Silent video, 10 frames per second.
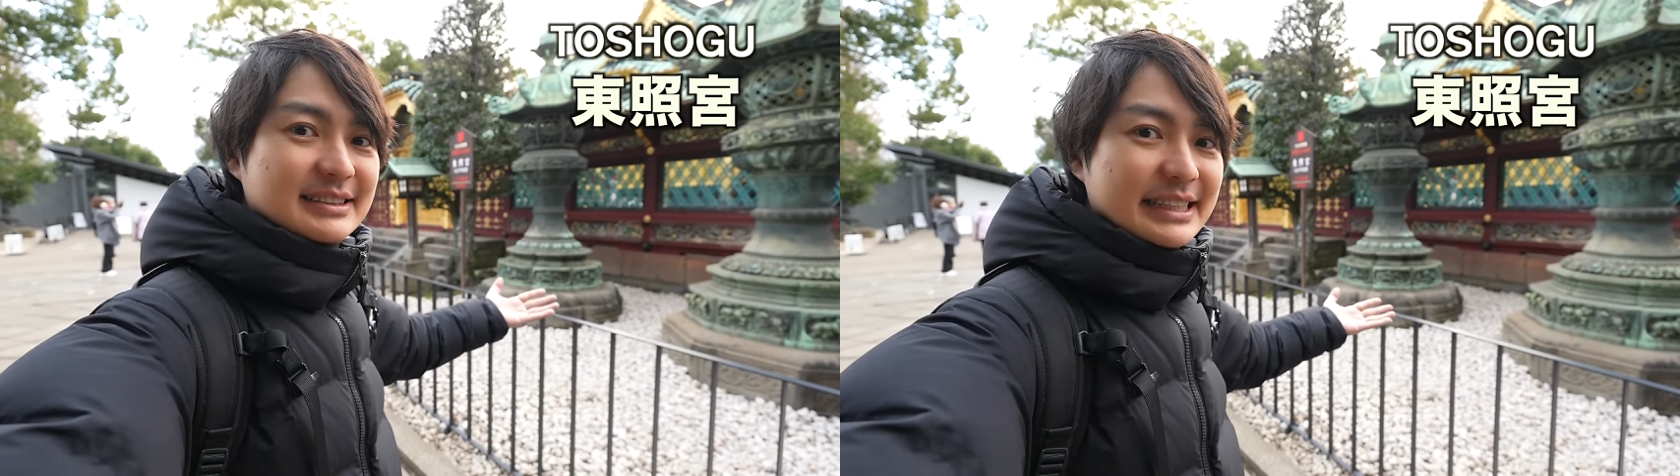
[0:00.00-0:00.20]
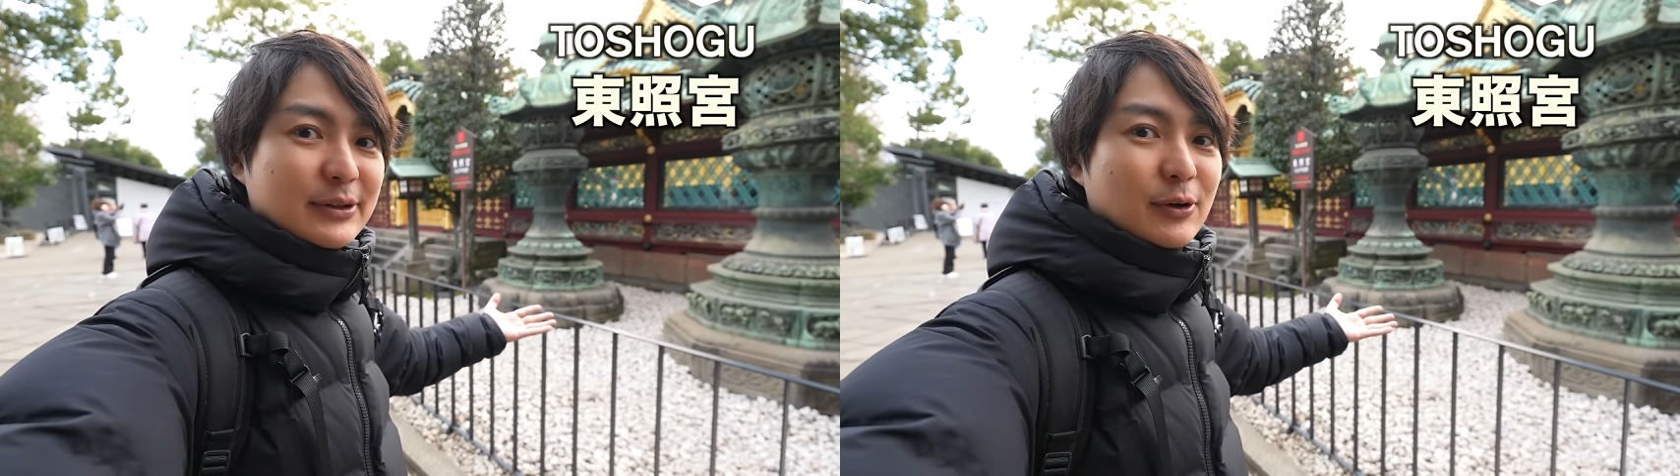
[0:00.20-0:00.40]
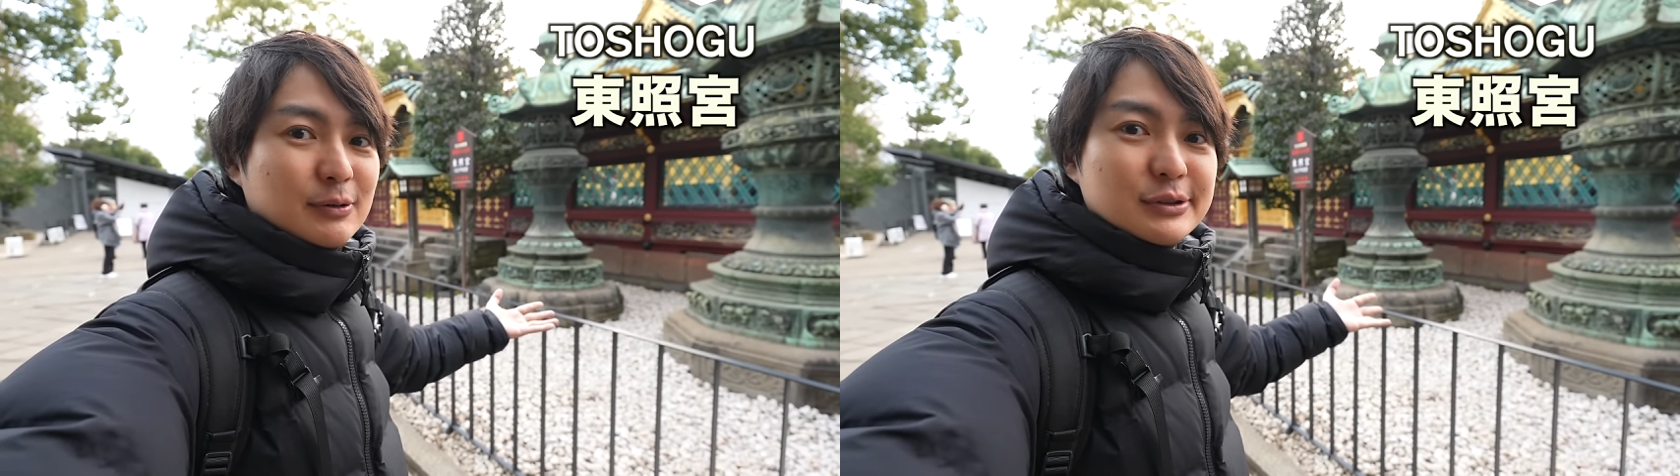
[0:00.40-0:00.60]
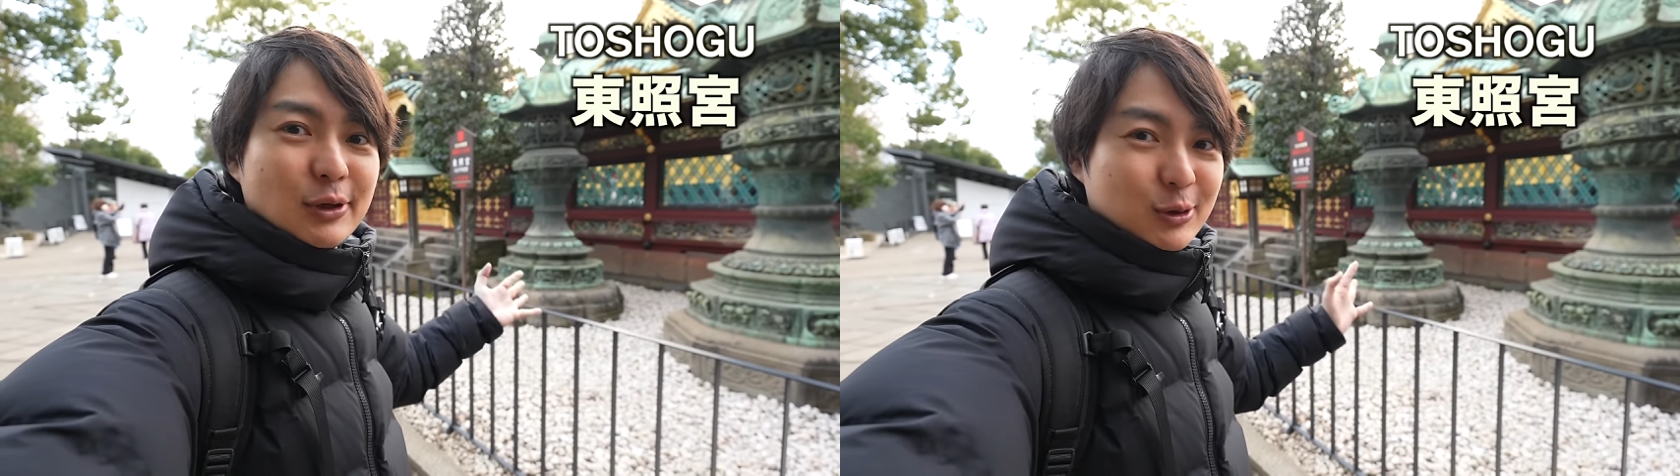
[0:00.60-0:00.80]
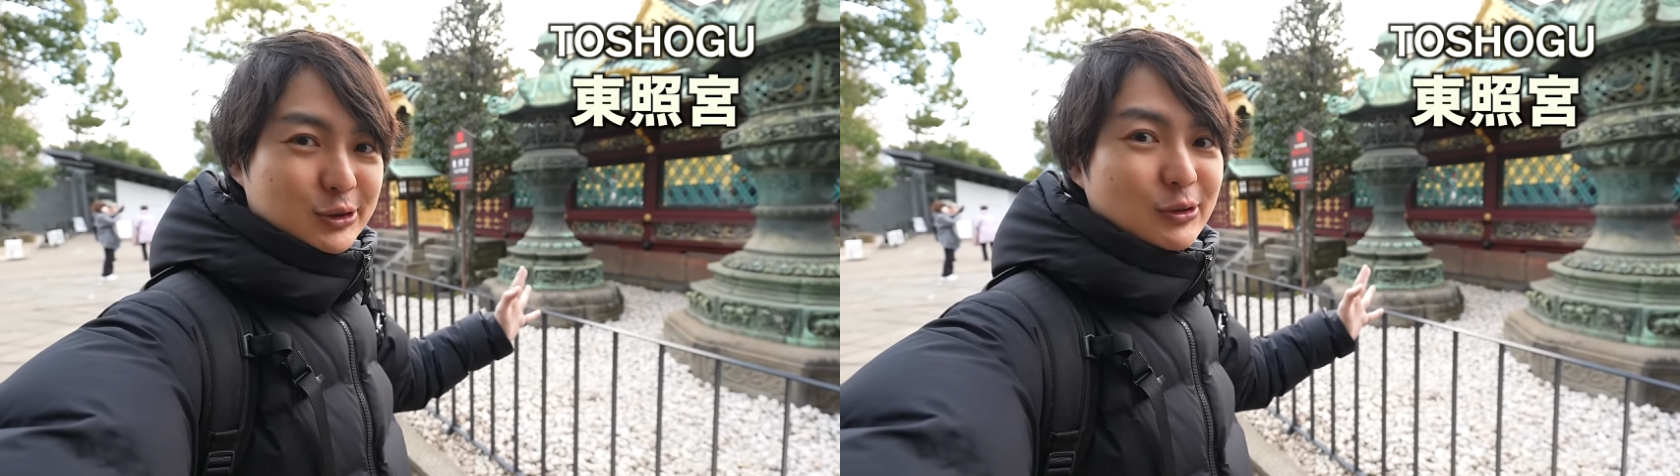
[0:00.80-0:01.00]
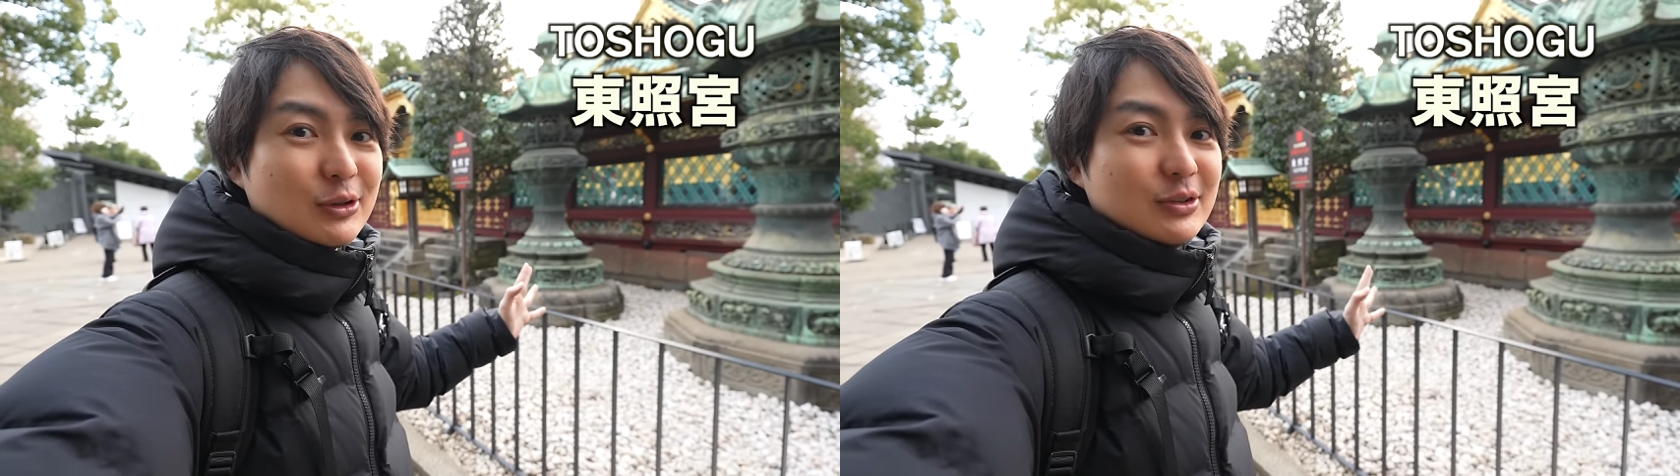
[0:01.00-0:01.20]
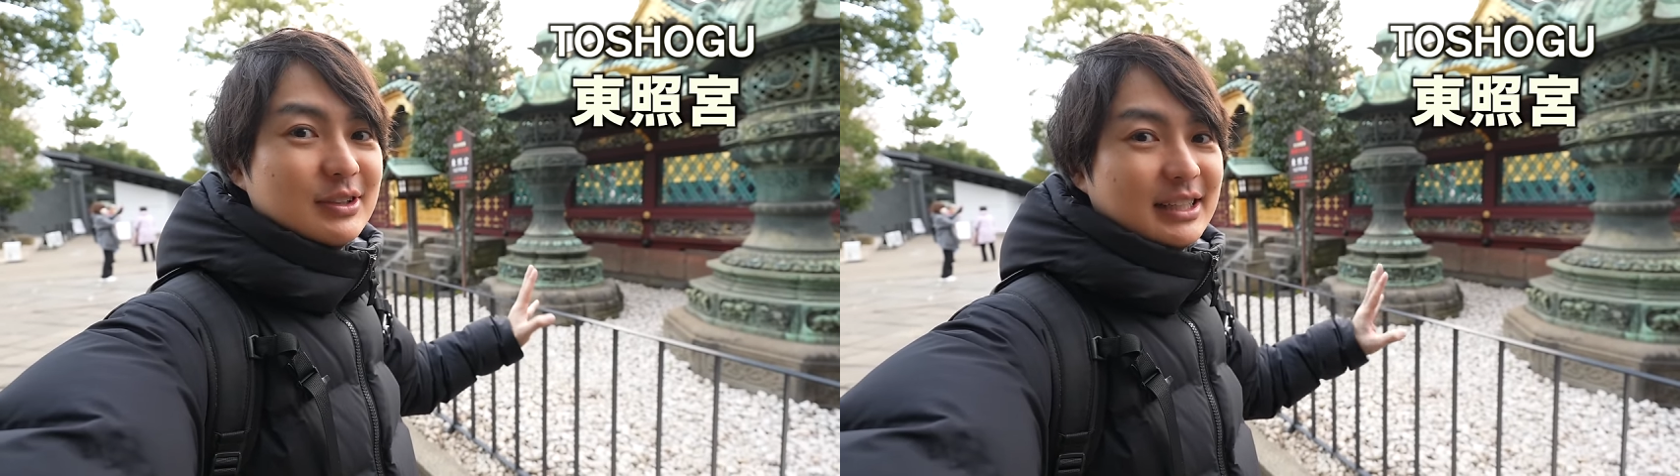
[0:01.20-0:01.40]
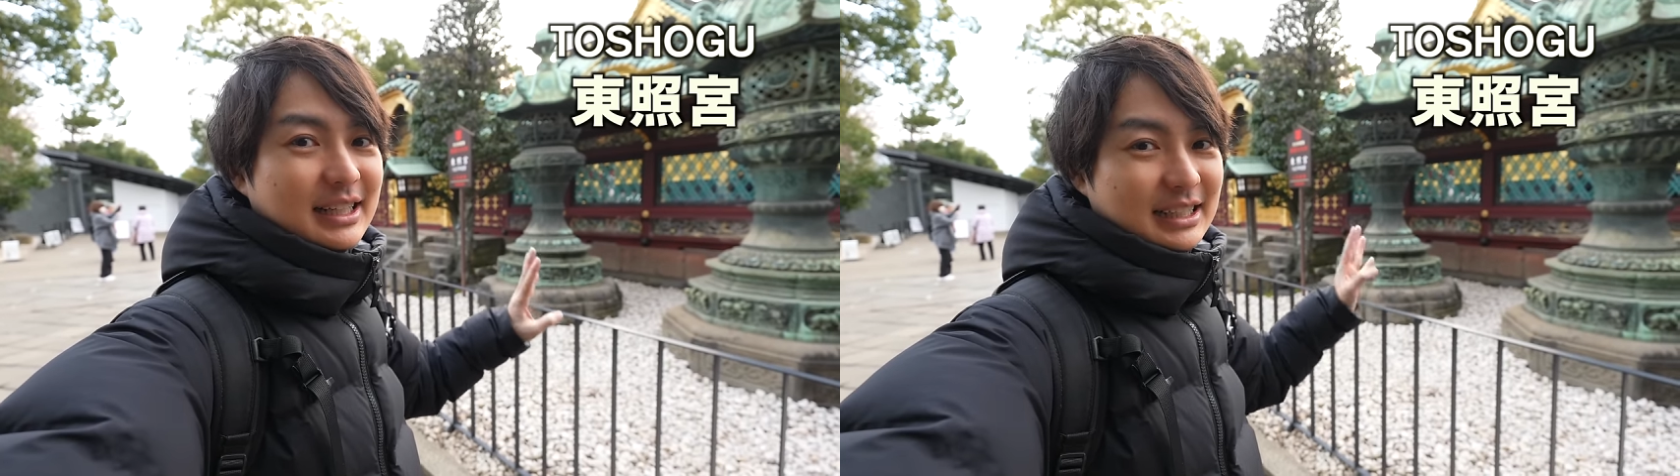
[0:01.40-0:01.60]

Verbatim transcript: Nikko Toshogun,